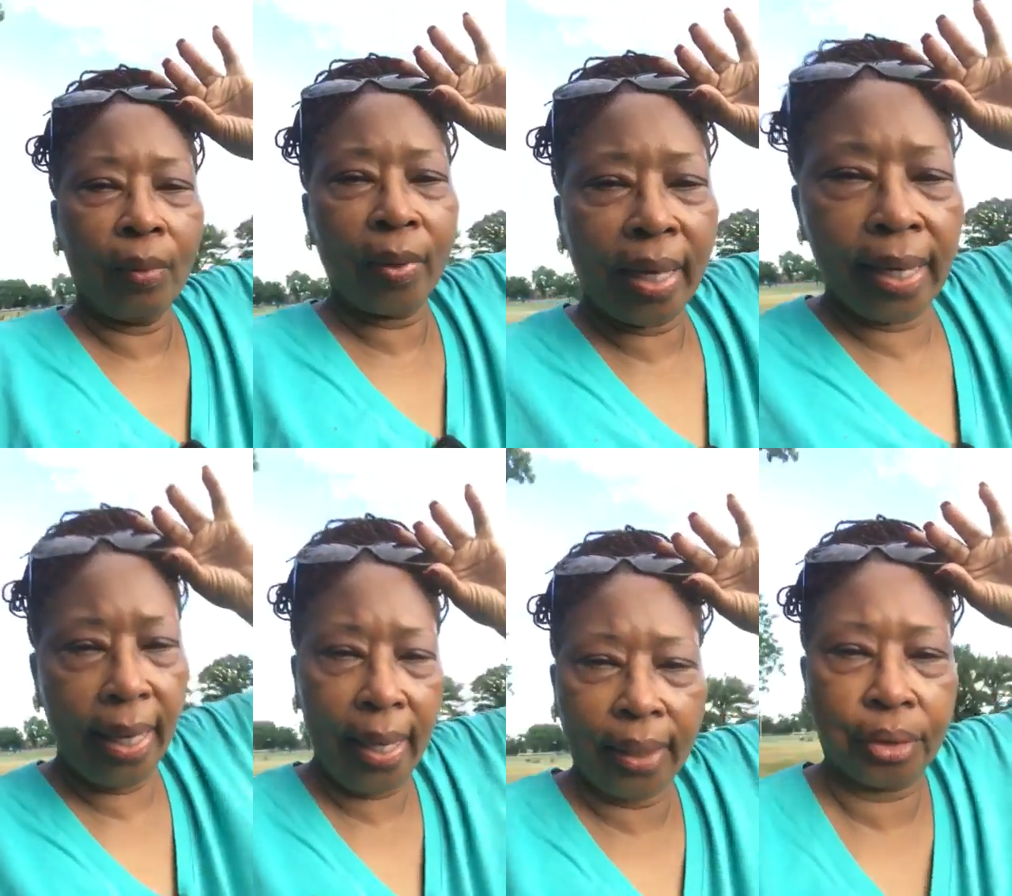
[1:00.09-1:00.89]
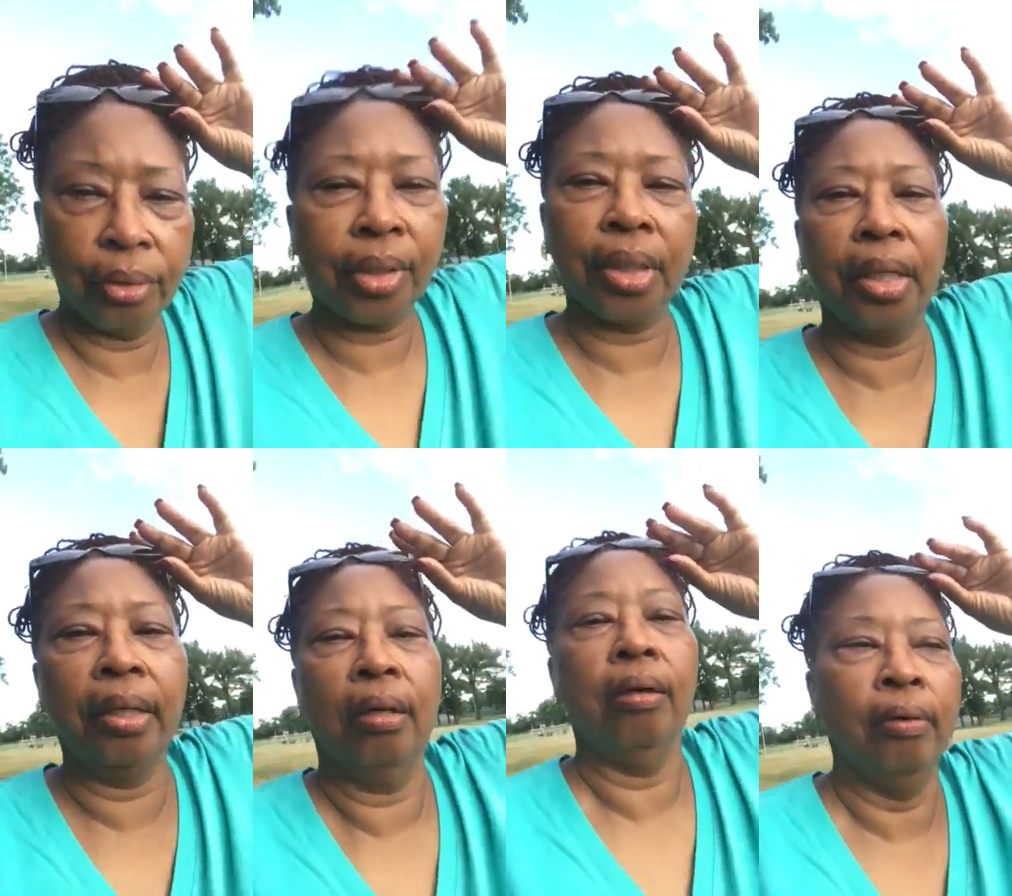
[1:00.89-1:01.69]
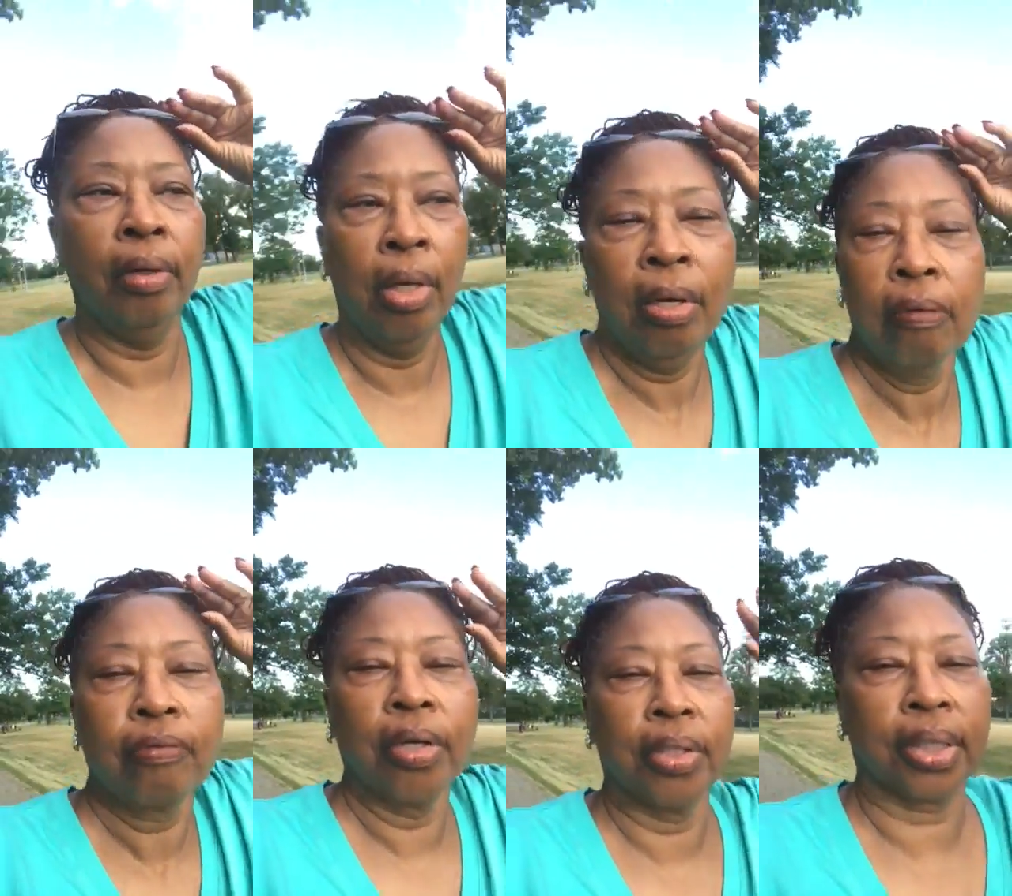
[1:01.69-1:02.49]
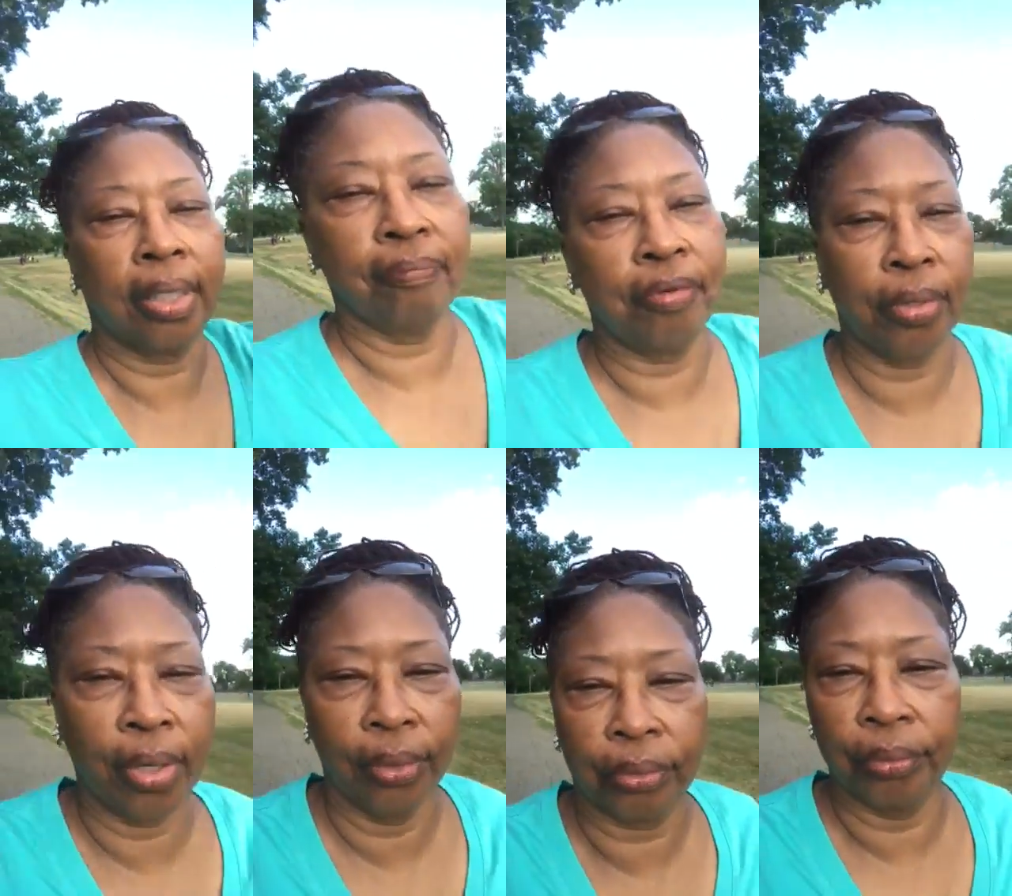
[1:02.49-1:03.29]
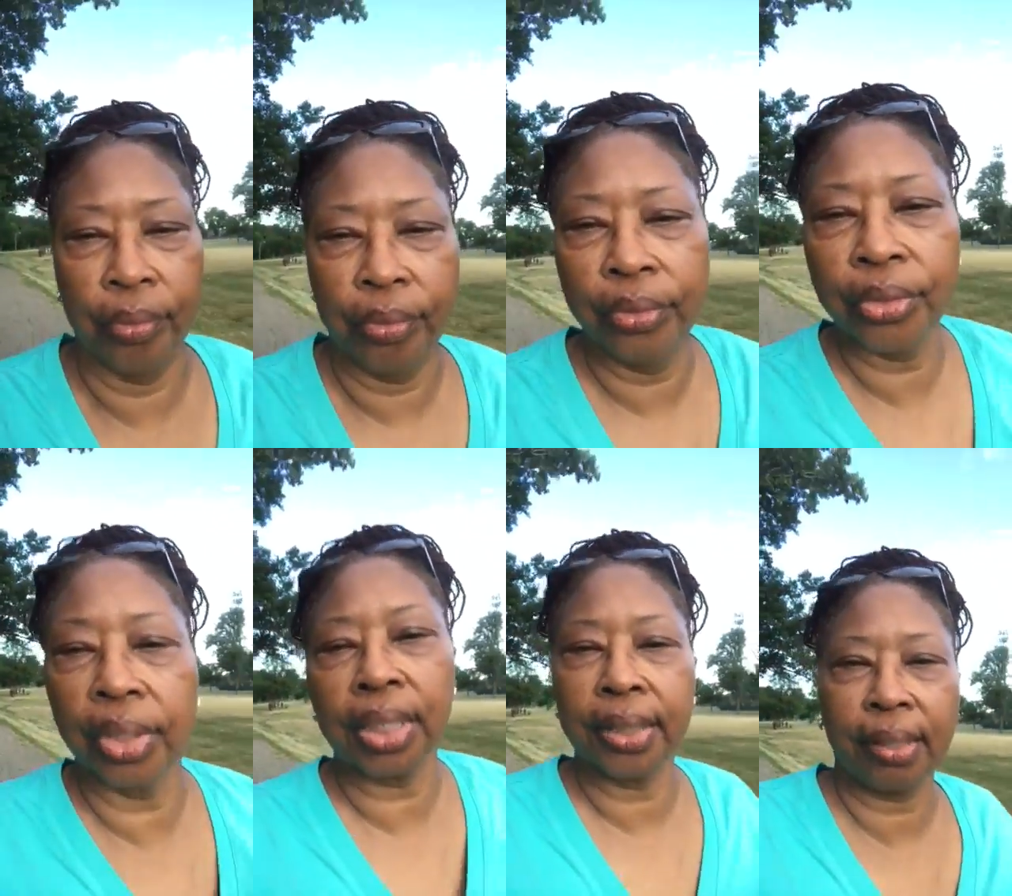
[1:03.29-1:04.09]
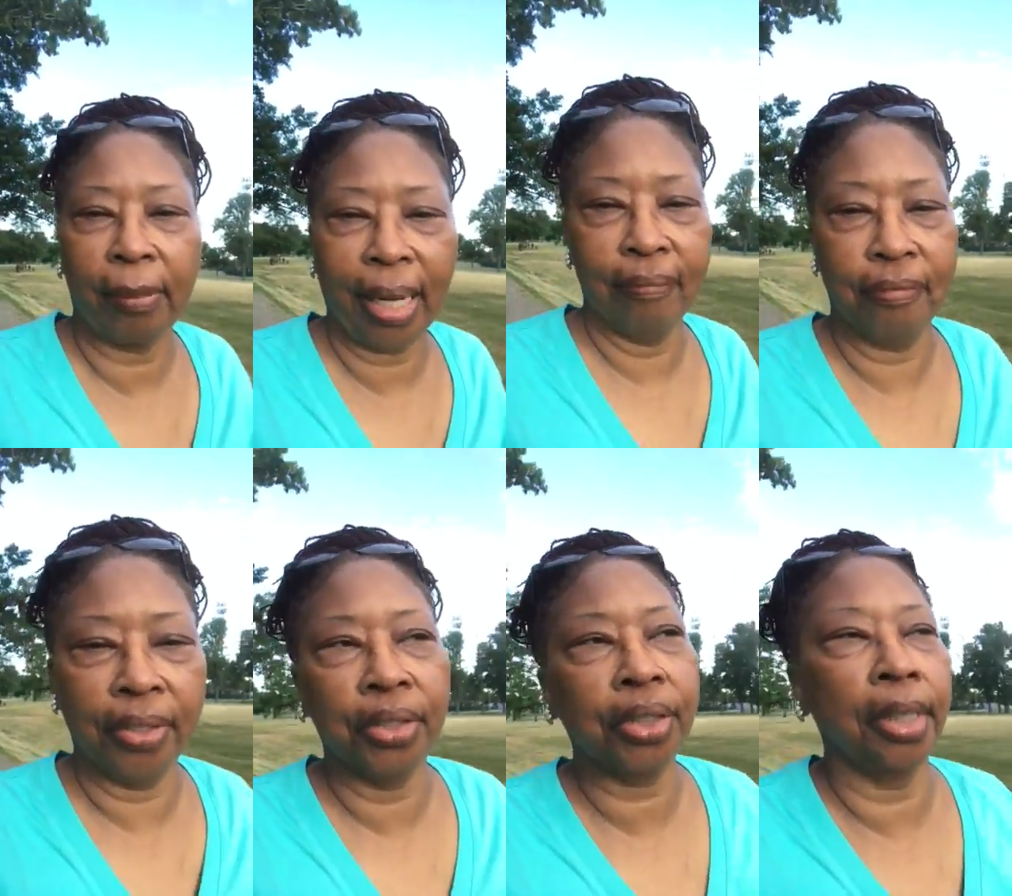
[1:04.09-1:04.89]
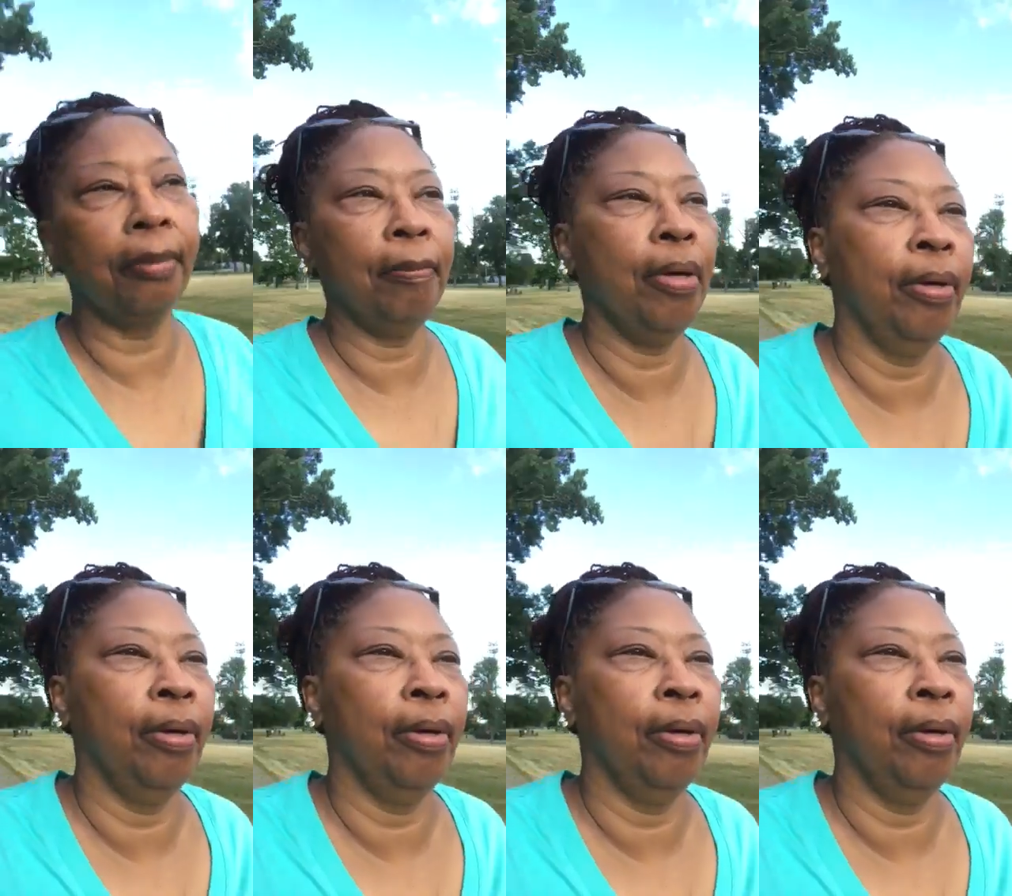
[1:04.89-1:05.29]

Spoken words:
are way too good for the stuff you go through. You're too good to buy friendship.